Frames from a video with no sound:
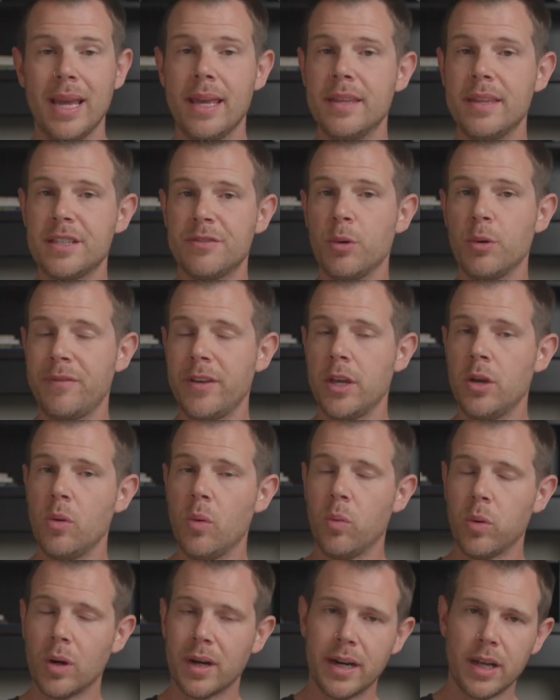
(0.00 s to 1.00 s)
in this review,
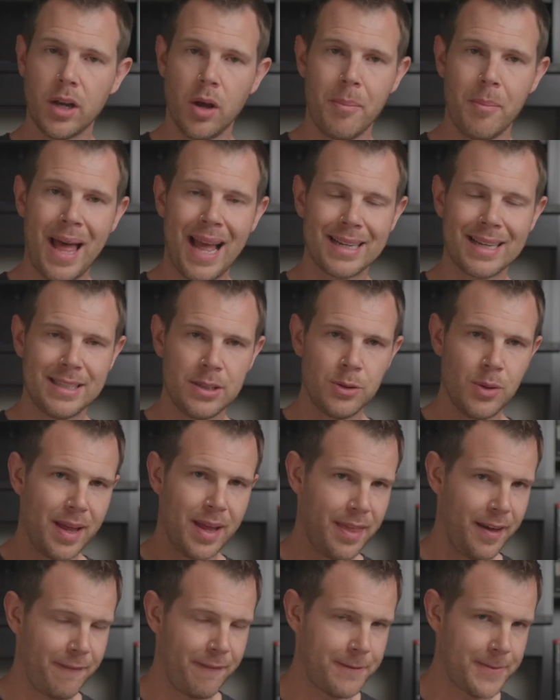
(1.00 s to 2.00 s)
we're gonna go back to
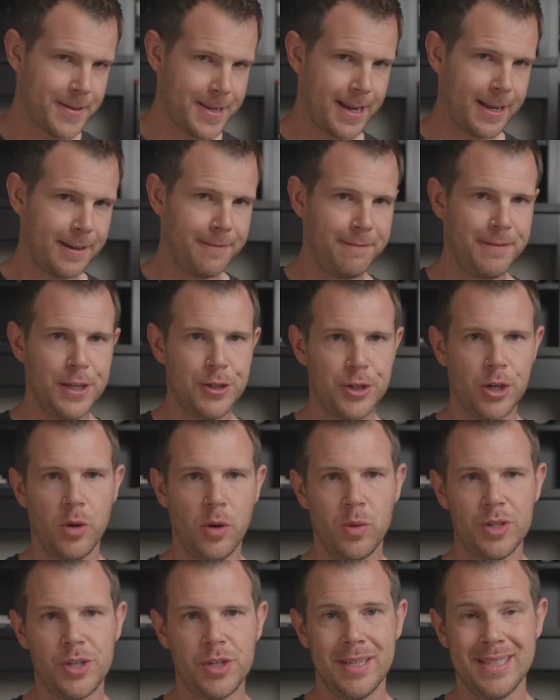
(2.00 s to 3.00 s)
the second feature,
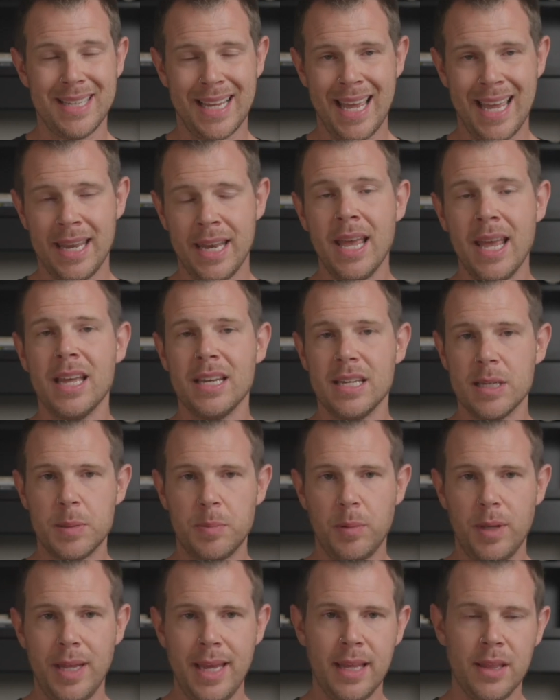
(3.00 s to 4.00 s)
which is again,
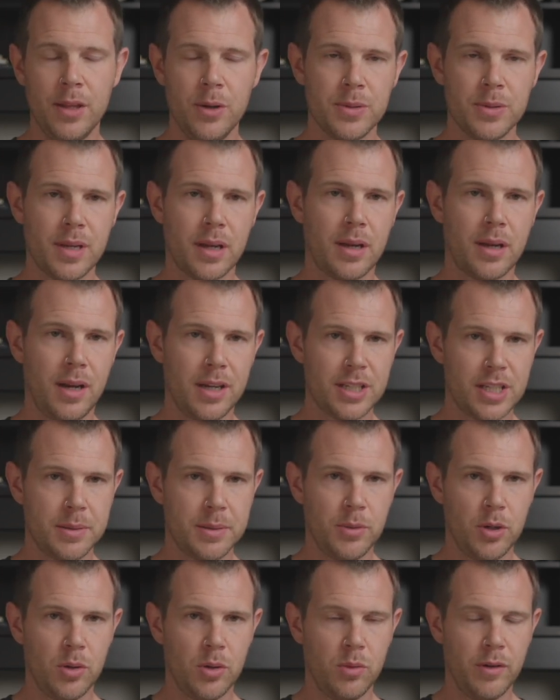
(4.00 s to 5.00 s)
displaying those
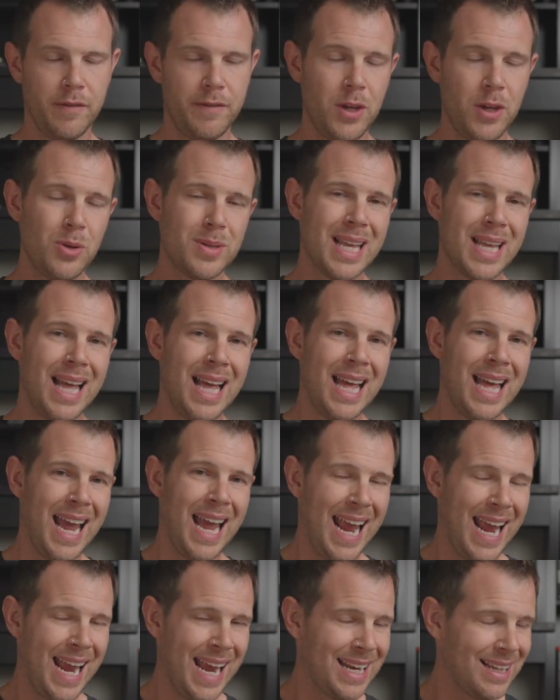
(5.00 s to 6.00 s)
customer reviews.
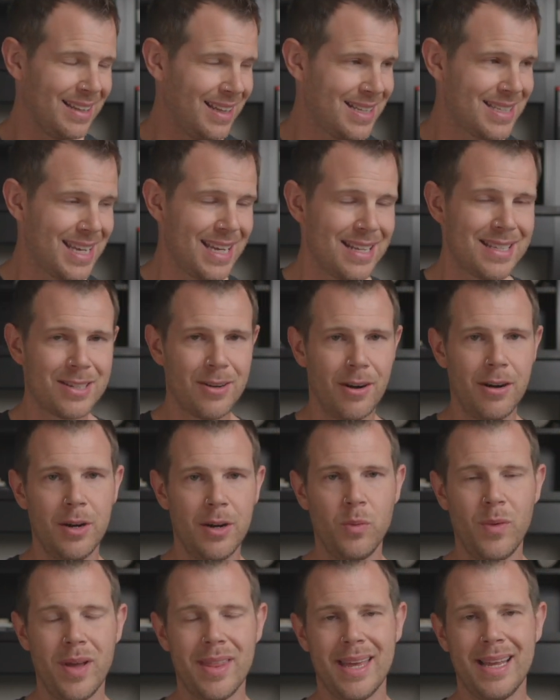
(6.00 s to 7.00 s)
And let's get
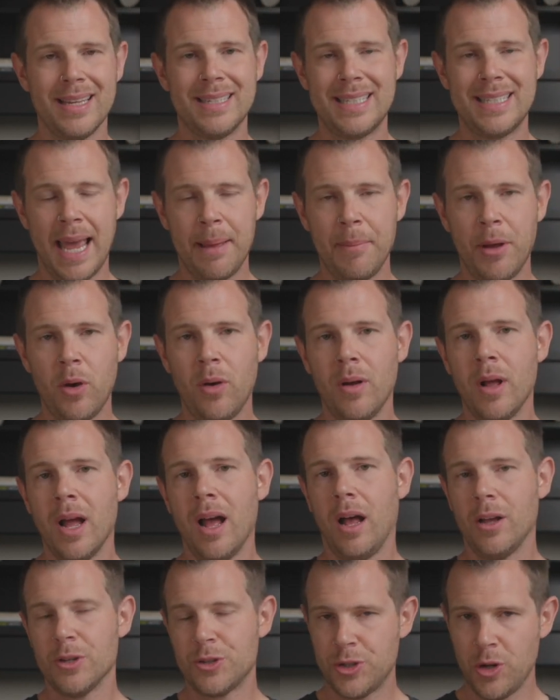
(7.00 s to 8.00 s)
started with a demo.
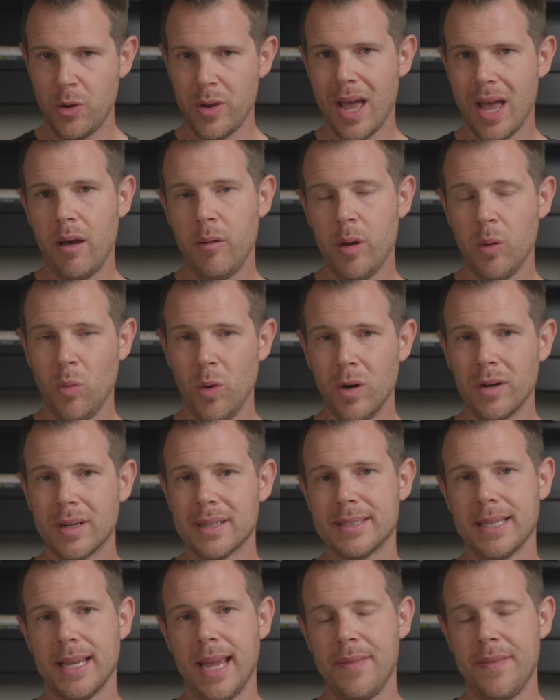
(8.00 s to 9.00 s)
I'll show you how it
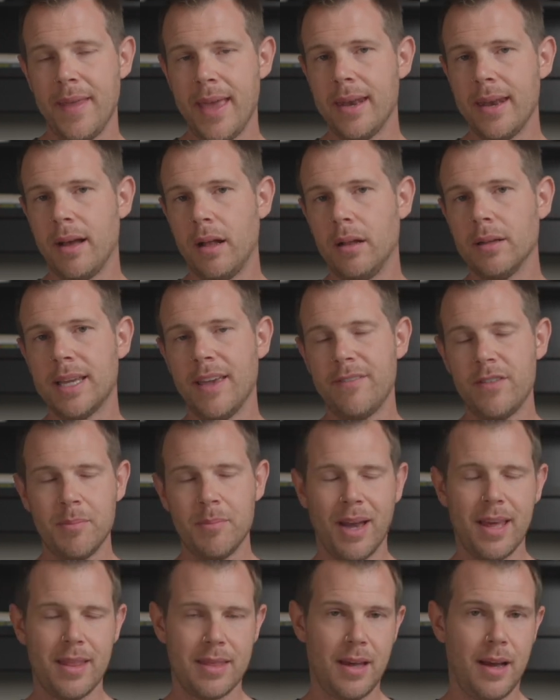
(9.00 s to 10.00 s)
works and then I'll give you
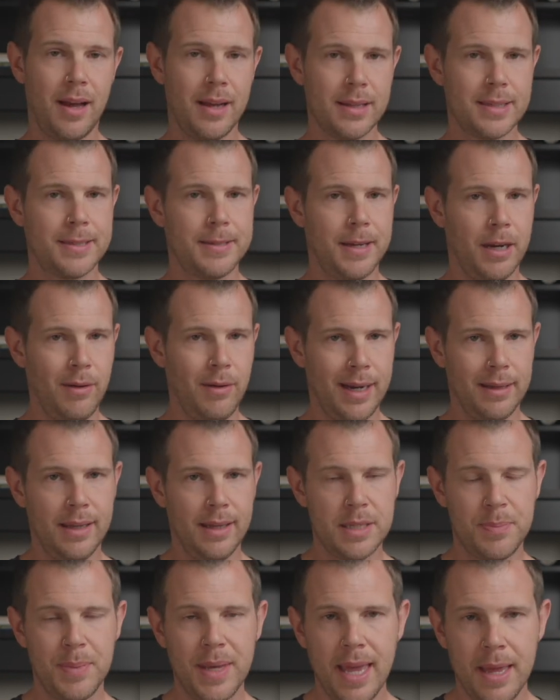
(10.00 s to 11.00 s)
my thoughts. All right,
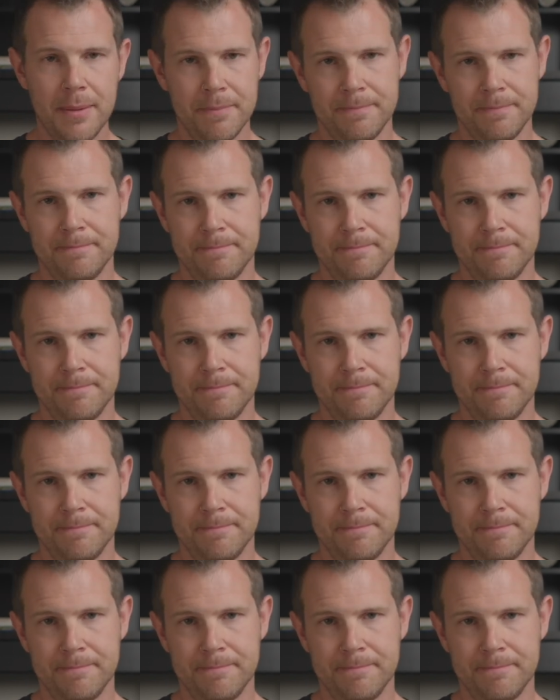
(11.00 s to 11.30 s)
let's begin.